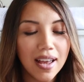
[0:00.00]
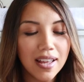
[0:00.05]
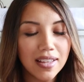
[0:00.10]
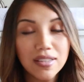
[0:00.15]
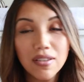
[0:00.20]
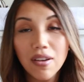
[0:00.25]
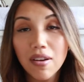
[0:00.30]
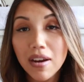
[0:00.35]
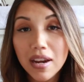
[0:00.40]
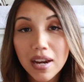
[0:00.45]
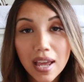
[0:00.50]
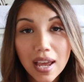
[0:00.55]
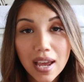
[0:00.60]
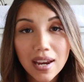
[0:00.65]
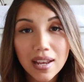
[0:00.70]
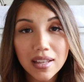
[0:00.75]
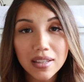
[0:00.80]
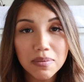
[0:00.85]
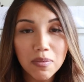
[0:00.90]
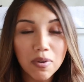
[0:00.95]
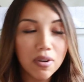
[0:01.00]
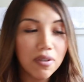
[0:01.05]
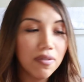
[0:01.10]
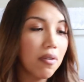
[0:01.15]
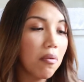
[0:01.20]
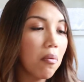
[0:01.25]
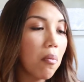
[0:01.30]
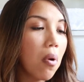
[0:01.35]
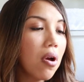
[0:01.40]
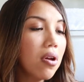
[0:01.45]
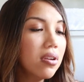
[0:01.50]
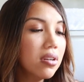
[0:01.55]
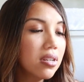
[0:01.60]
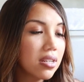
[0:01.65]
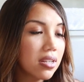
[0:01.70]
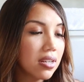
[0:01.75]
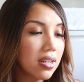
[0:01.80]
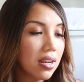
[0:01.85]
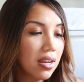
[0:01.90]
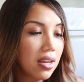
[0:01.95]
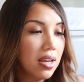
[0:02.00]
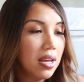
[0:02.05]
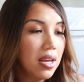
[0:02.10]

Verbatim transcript: it's not a need. It's more of a want.